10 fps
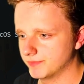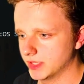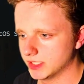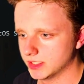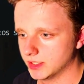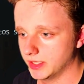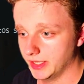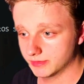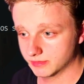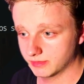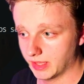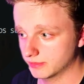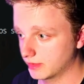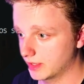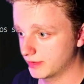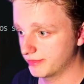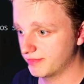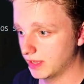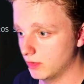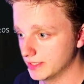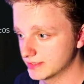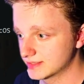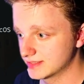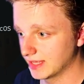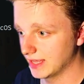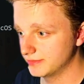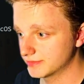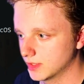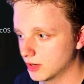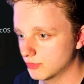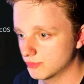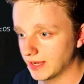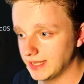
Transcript: uh, it says that the file is saved right